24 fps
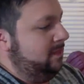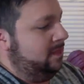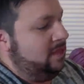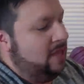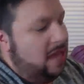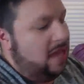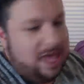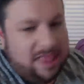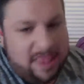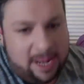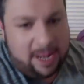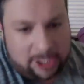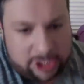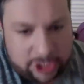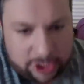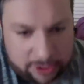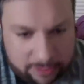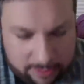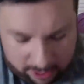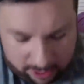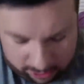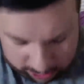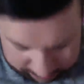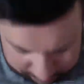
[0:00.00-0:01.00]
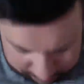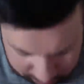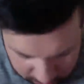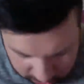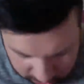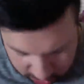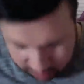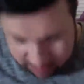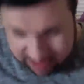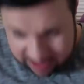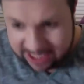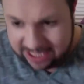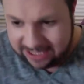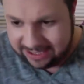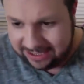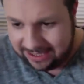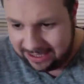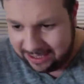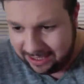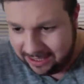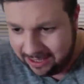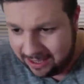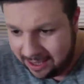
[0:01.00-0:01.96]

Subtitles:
Yeah, that'll do. I'll just put it on with this.